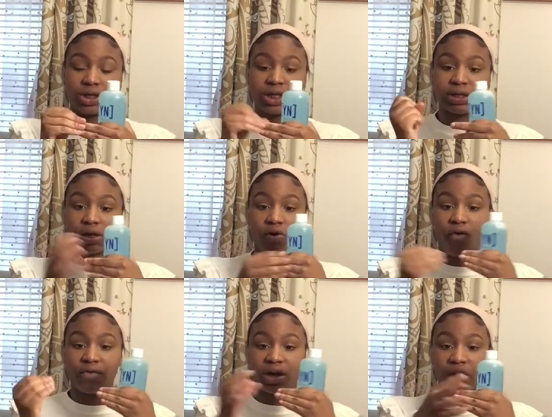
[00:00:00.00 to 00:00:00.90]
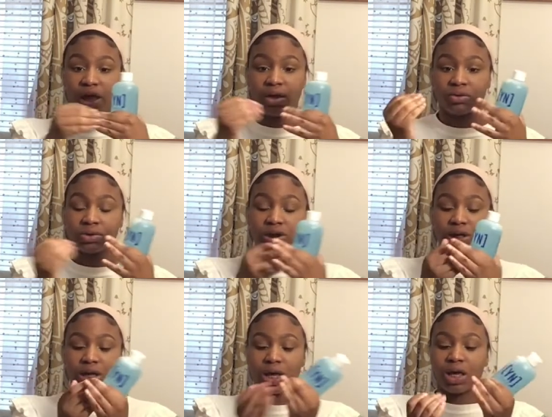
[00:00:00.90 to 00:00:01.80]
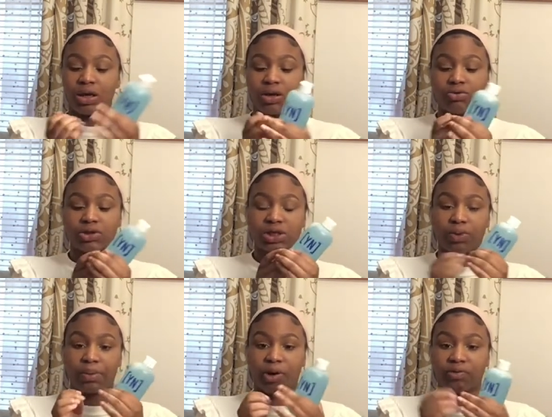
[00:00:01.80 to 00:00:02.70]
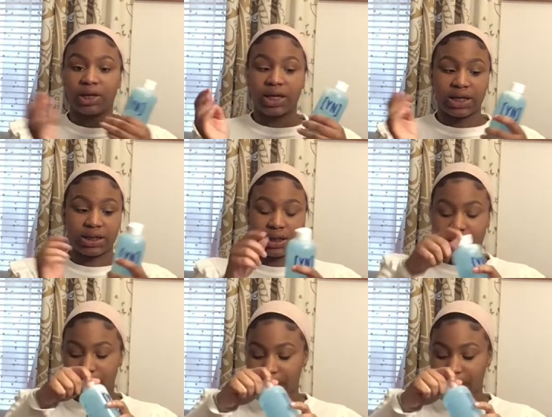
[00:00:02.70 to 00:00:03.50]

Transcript: this and go over the nails, and you just wipe off the dust.